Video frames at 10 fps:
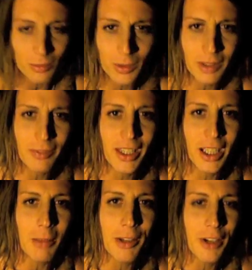even think
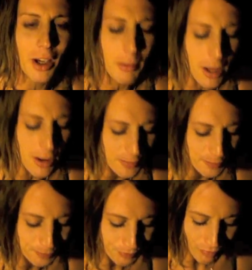about talking about.
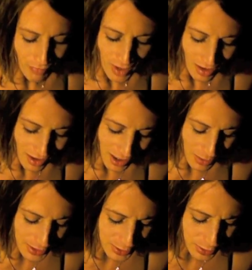I
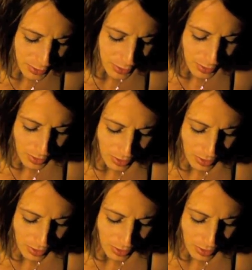went to